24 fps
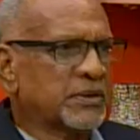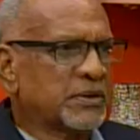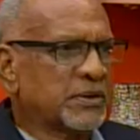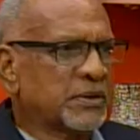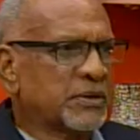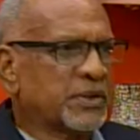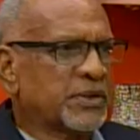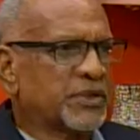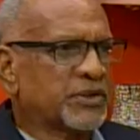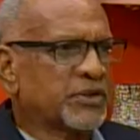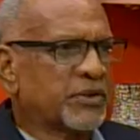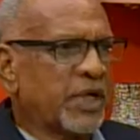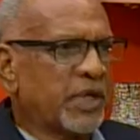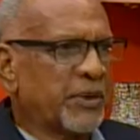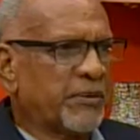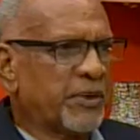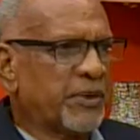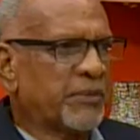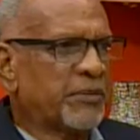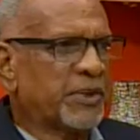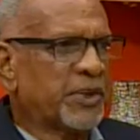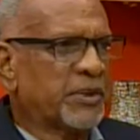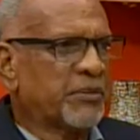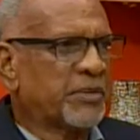you're
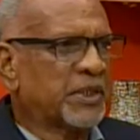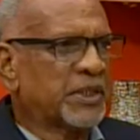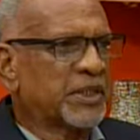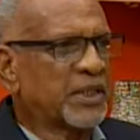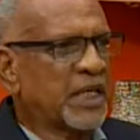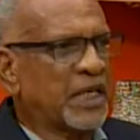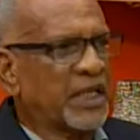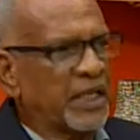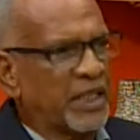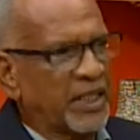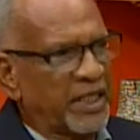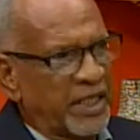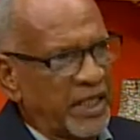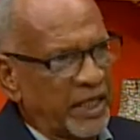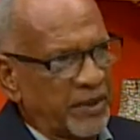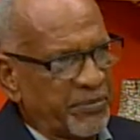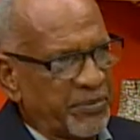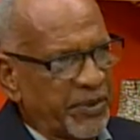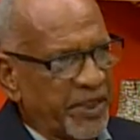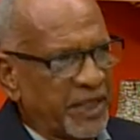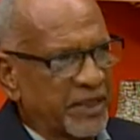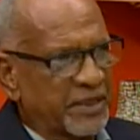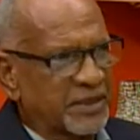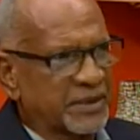describing me, but I'll let that
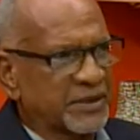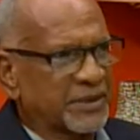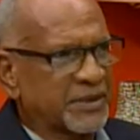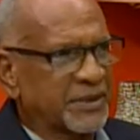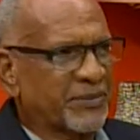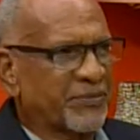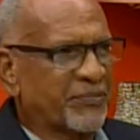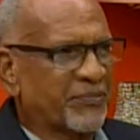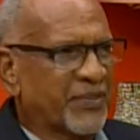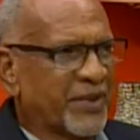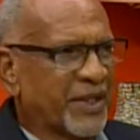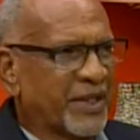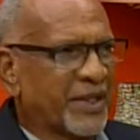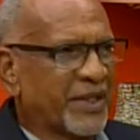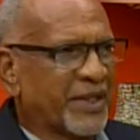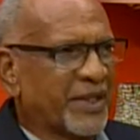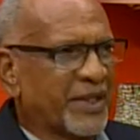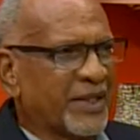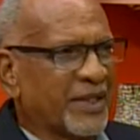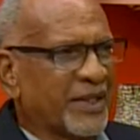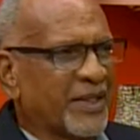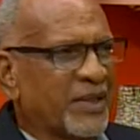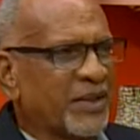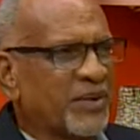pass.
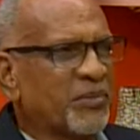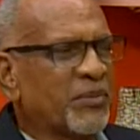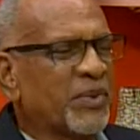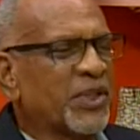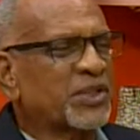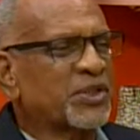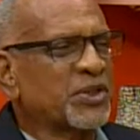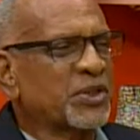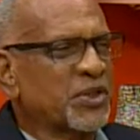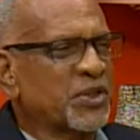But you